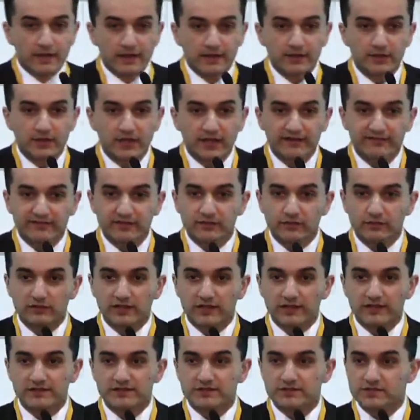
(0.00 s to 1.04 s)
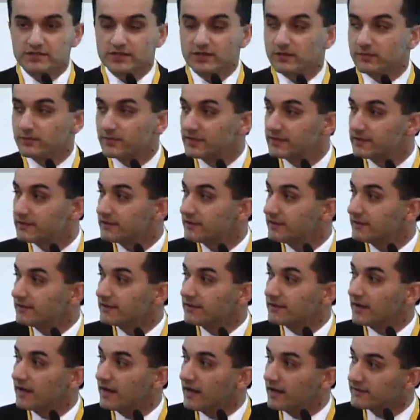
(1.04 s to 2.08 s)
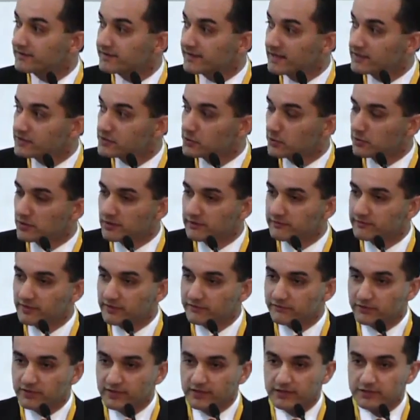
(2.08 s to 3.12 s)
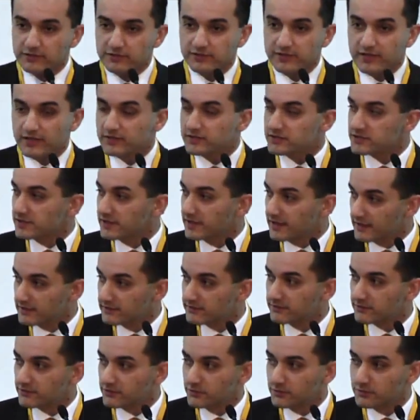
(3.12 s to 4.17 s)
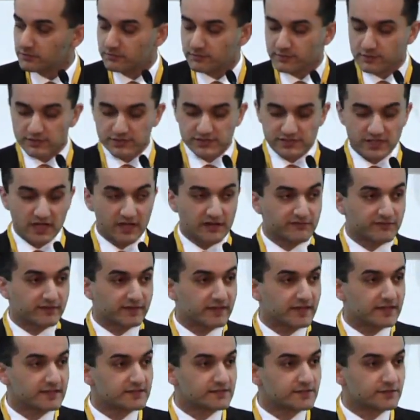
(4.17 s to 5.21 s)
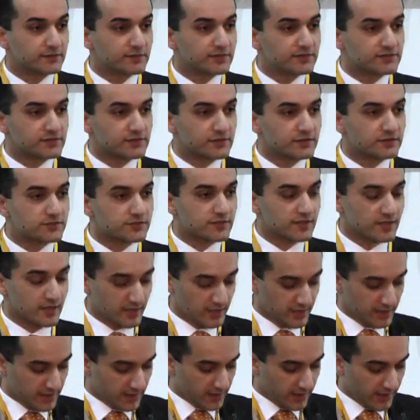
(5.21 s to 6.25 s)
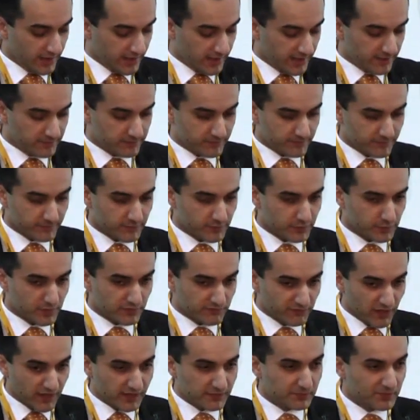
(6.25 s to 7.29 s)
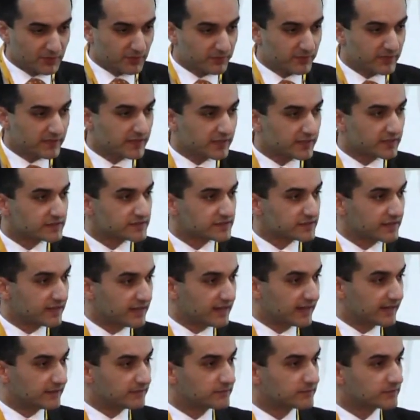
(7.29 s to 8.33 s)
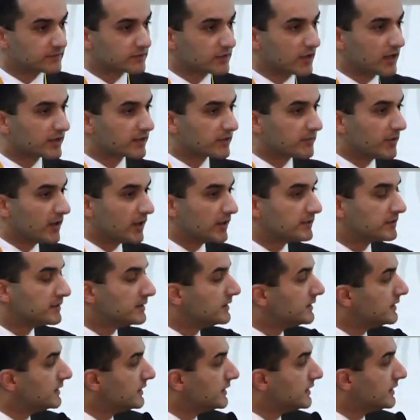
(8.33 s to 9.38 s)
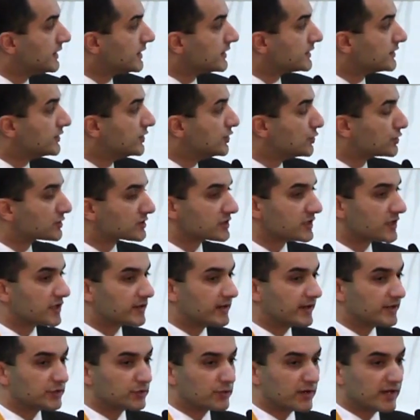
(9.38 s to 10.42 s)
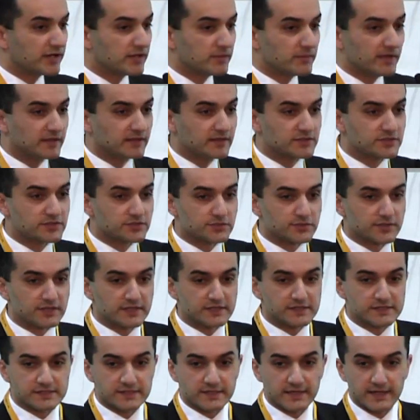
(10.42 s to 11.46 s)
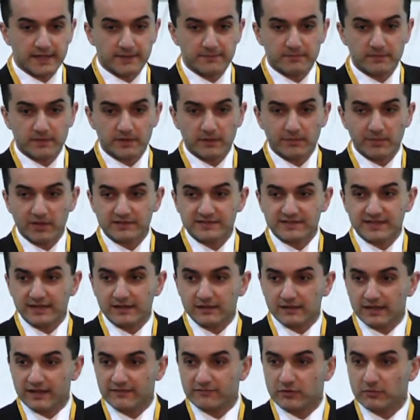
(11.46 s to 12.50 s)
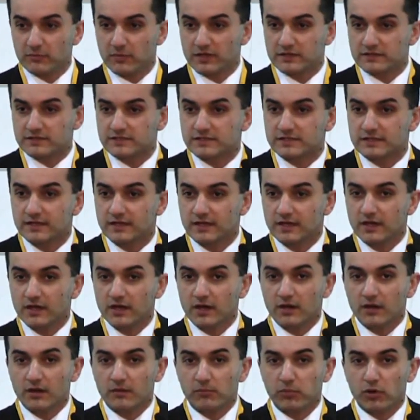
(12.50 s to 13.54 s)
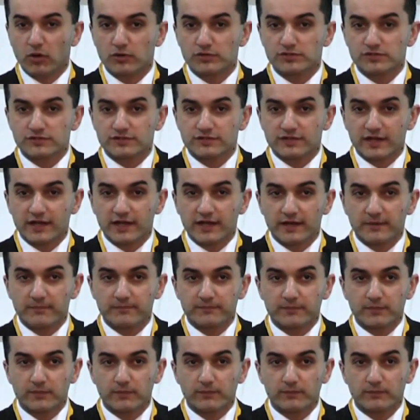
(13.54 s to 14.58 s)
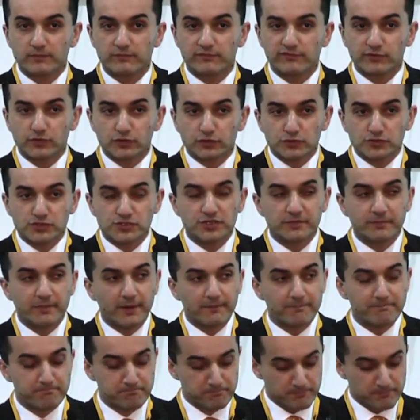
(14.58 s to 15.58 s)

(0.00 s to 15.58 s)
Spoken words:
Good afternoon, ladies and gentlemen. Thank you, Olivia, for the introduction, and to yourself and KC Research to invite me to be here today and talk about the nuclear and uranium industries about 10, 11 months post-Fukushima.